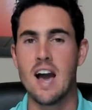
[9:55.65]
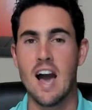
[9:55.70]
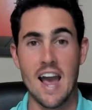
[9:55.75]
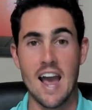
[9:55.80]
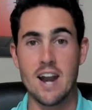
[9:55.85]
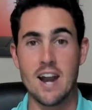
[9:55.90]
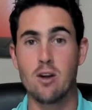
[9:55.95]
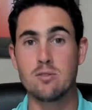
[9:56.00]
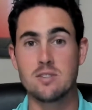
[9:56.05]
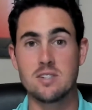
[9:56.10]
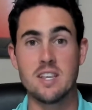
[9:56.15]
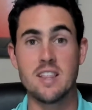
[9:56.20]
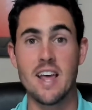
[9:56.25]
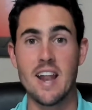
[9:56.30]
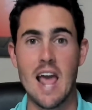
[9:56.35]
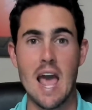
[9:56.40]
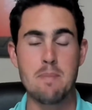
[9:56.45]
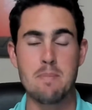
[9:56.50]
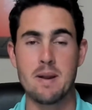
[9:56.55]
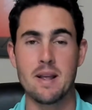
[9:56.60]
I don't see
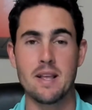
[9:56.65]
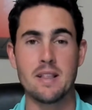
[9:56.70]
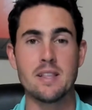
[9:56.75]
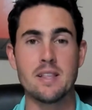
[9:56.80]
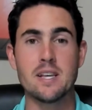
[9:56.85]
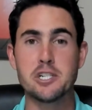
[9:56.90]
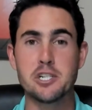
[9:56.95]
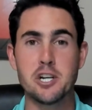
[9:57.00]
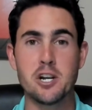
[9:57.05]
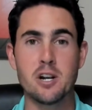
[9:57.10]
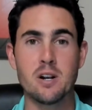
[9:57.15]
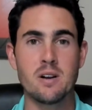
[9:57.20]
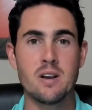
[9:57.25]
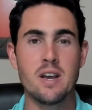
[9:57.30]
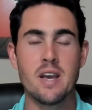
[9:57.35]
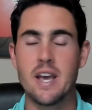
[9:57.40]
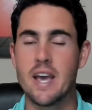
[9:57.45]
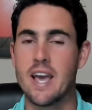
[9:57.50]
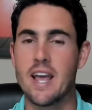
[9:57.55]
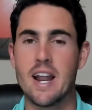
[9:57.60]
that happening this year.
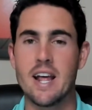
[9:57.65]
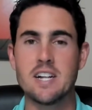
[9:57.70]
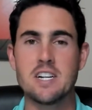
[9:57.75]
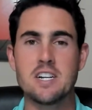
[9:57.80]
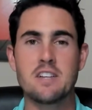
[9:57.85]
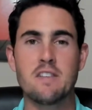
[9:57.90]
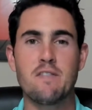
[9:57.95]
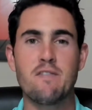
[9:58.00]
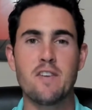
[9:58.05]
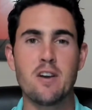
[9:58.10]
And I just